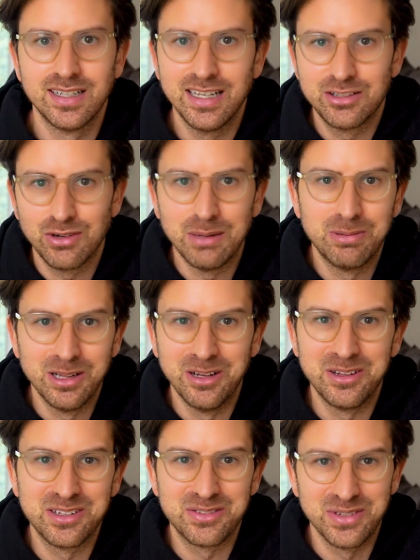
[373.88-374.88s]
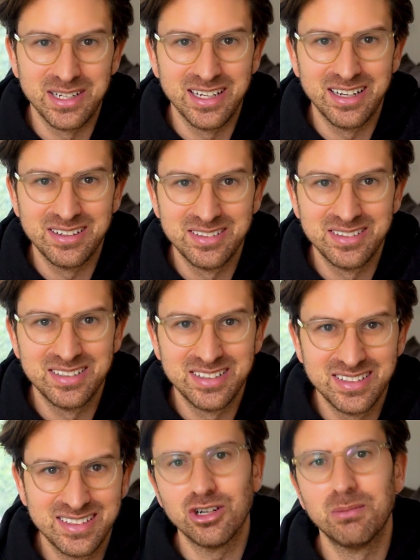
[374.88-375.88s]
It's right below this video. Thank you
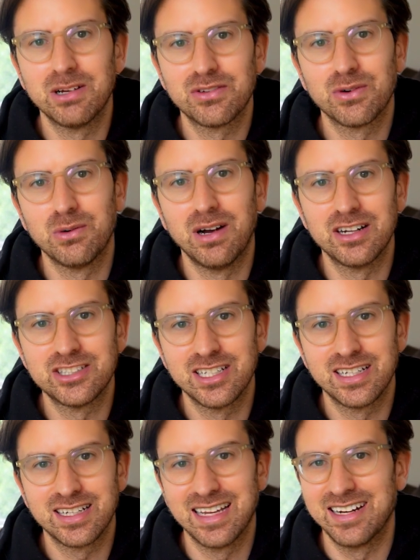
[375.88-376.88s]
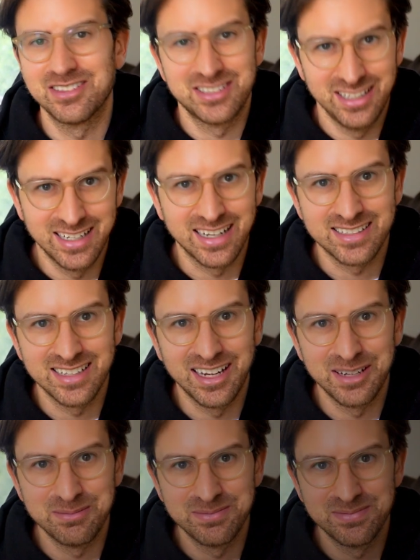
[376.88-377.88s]
so much for watching, and I'll see you next time.